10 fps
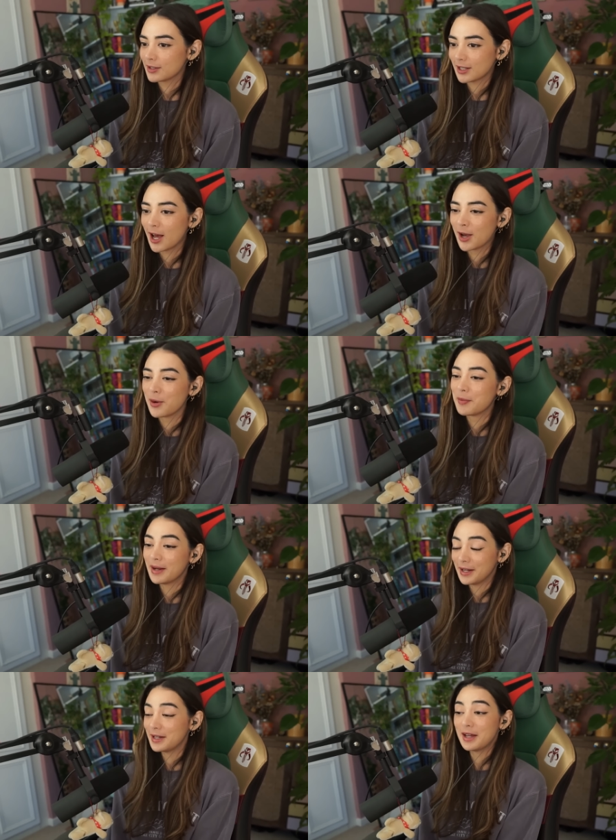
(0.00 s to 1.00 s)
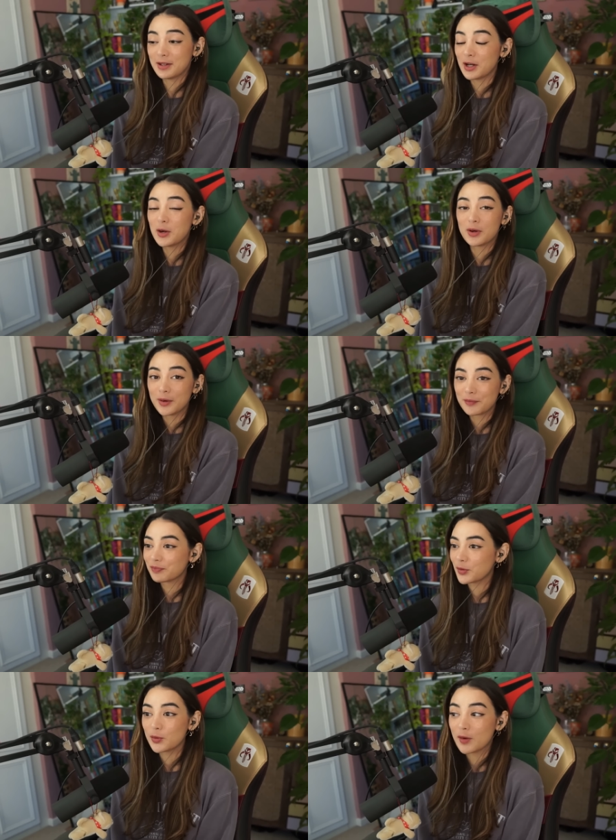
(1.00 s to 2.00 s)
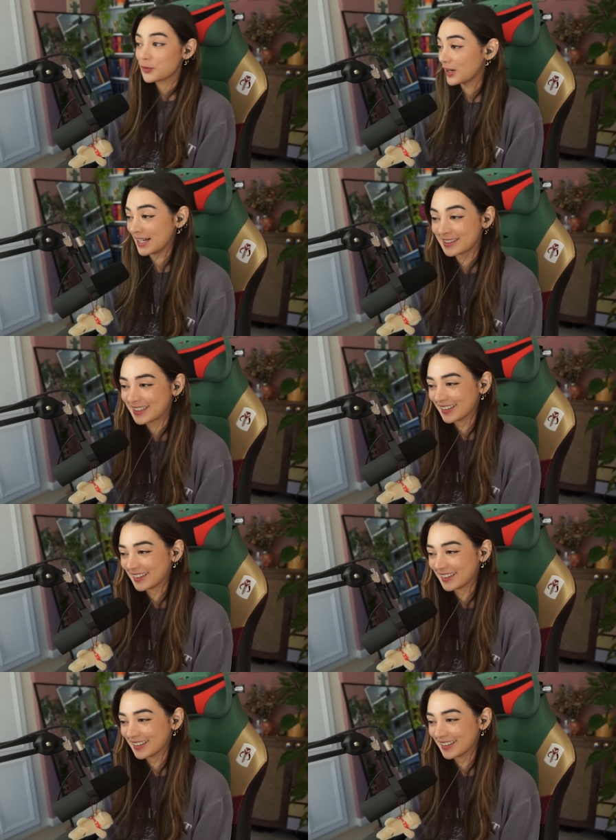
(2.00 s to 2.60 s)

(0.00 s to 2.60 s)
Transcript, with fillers: I would be like, yeah, you know what? Worth the risk.